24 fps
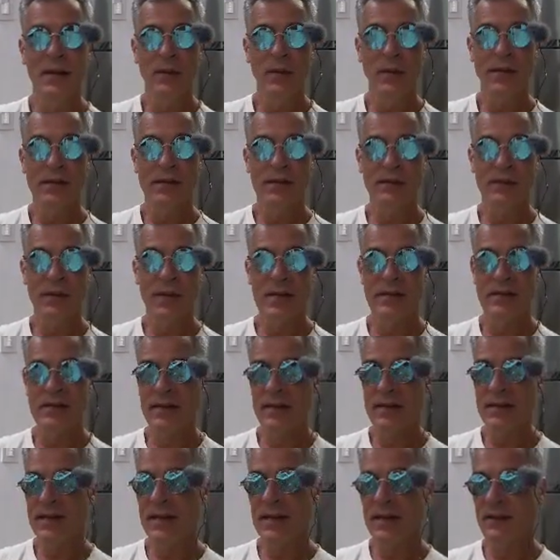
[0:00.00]
We had some days
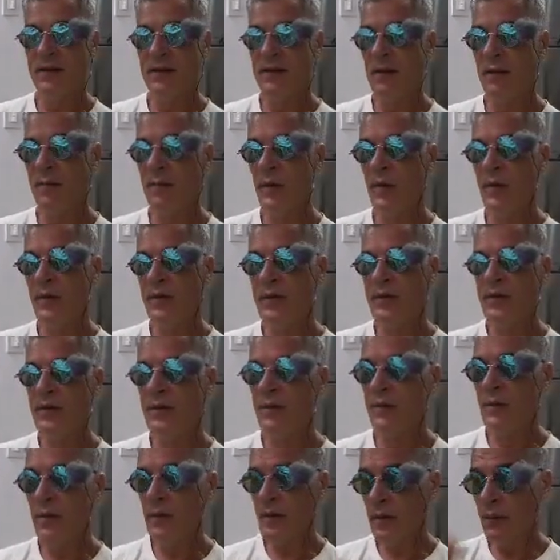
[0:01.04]
like that in Carmona
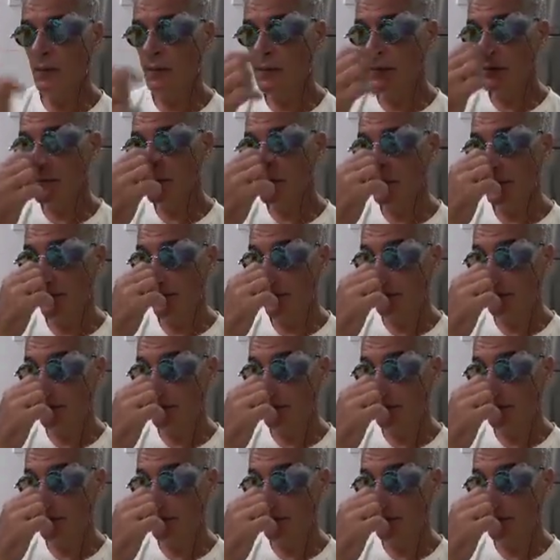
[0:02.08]
too, where I was